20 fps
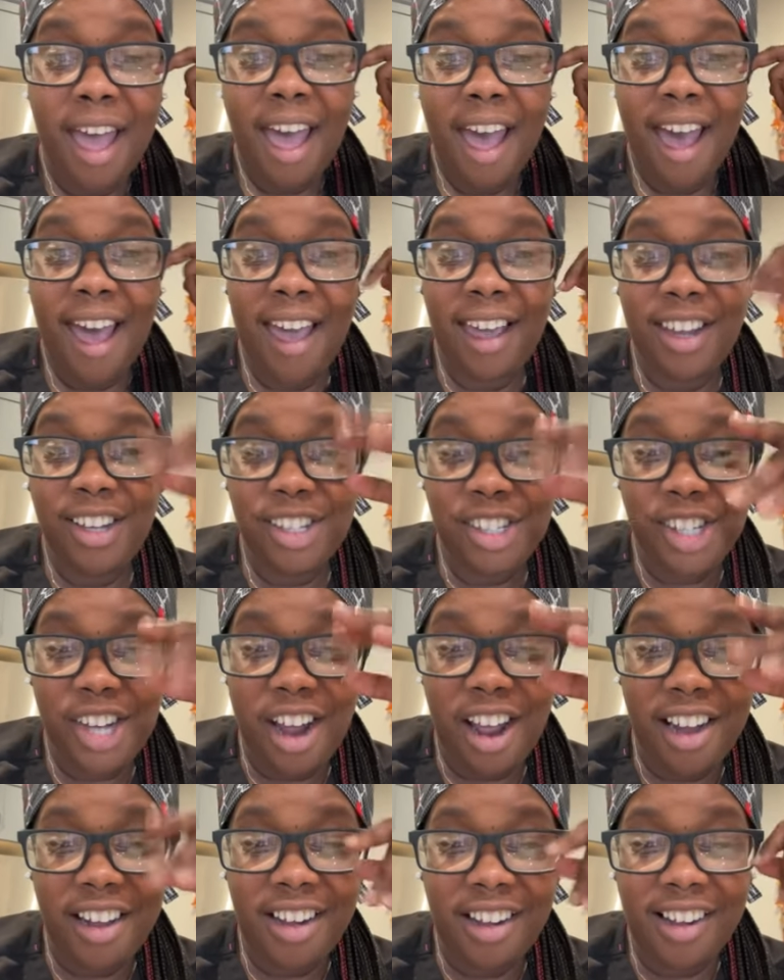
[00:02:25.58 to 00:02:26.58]
Hey,
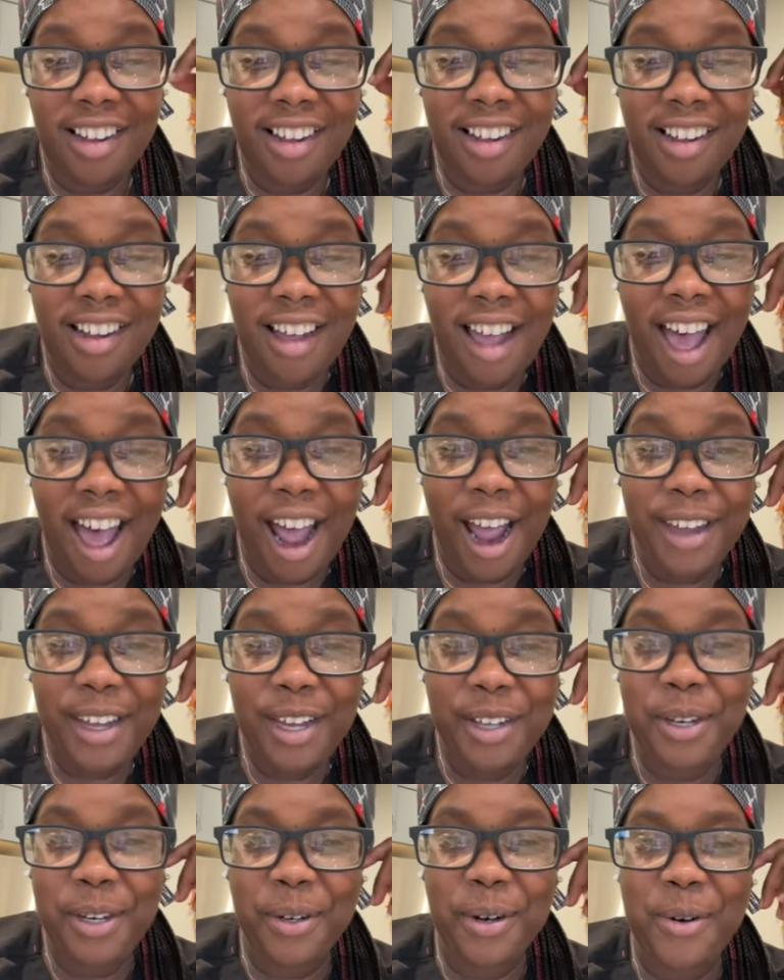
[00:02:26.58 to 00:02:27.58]
Shauna, how
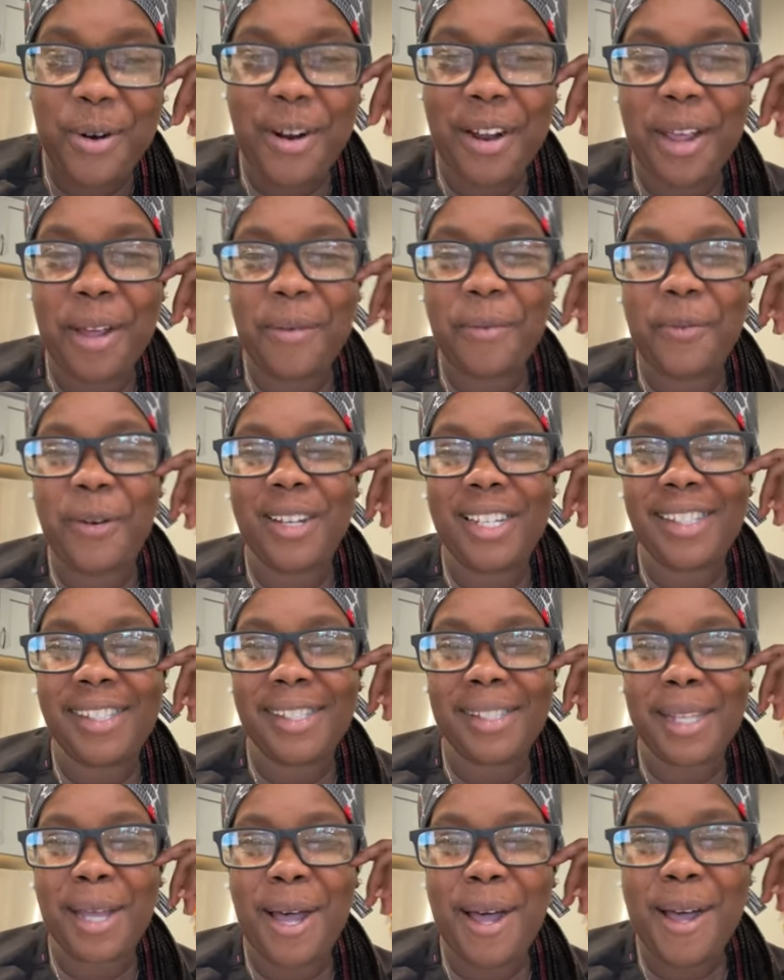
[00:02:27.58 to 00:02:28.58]
you doing?
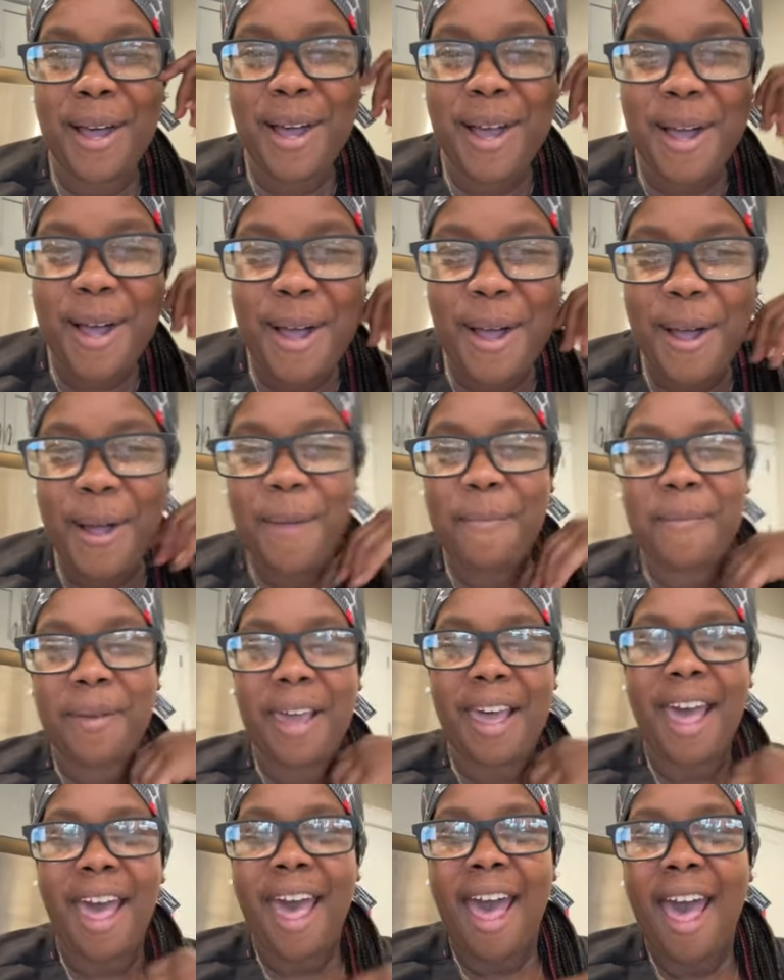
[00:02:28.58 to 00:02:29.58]
What's up?
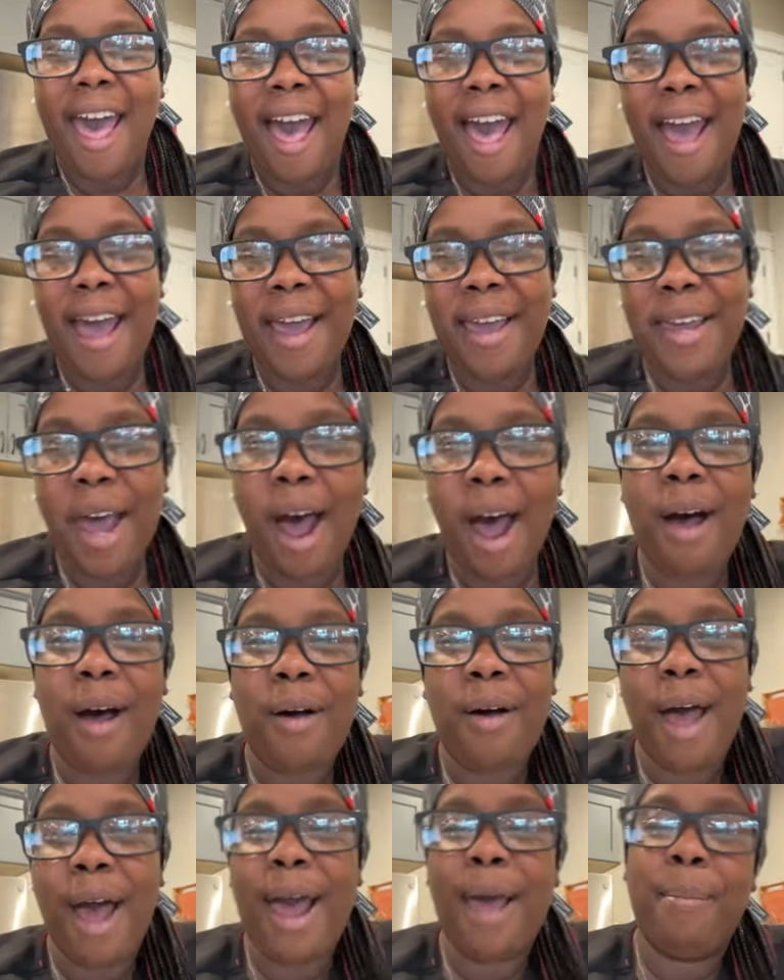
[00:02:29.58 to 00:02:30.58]
Hey,
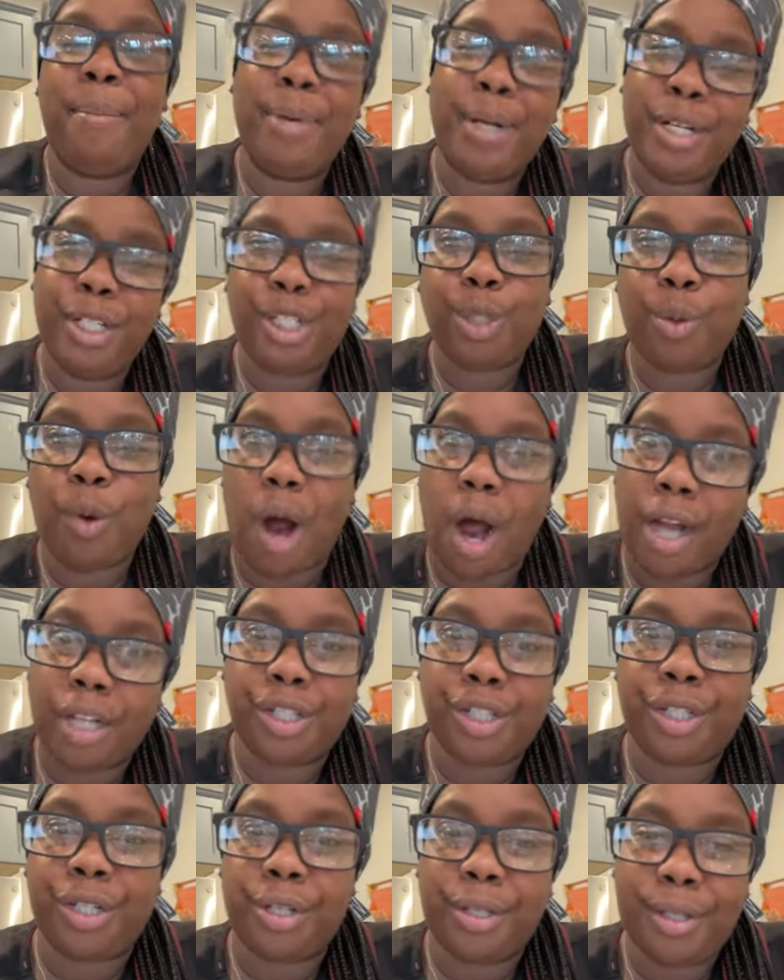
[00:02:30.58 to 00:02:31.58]
y'all. Hey,
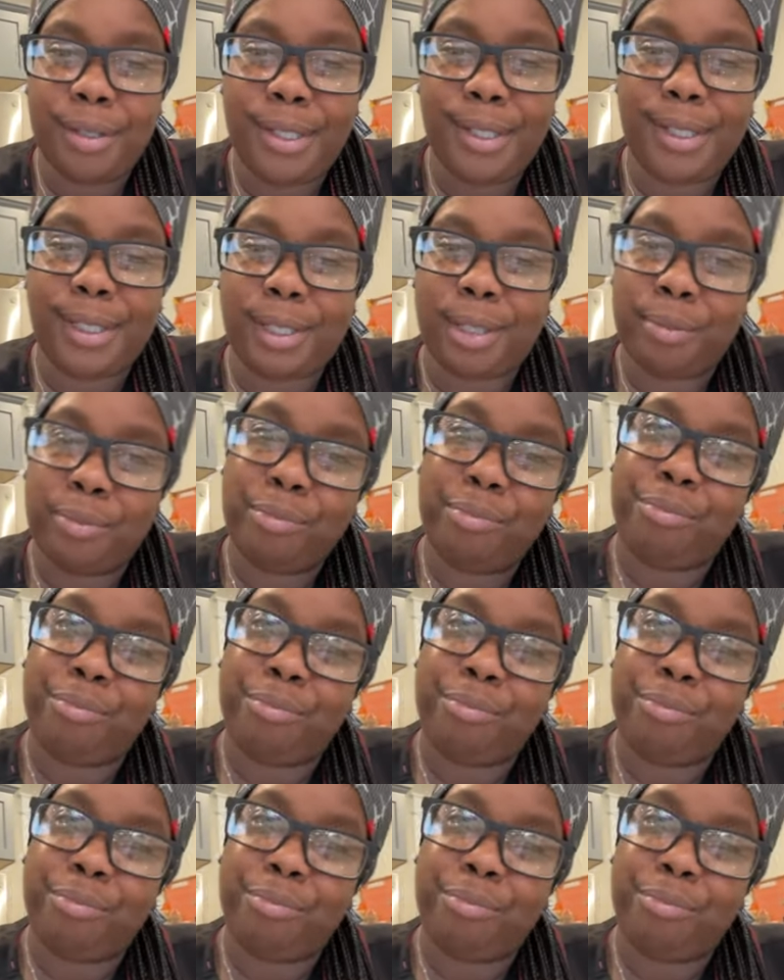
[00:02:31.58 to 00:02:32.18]
Bushwatchers.